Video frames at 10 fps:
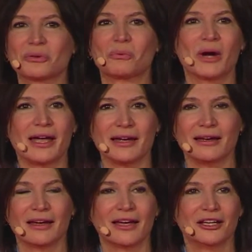the way
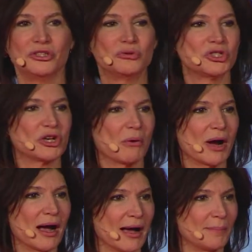you show
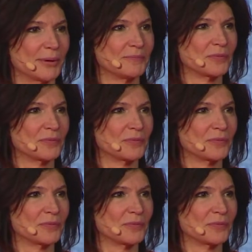up.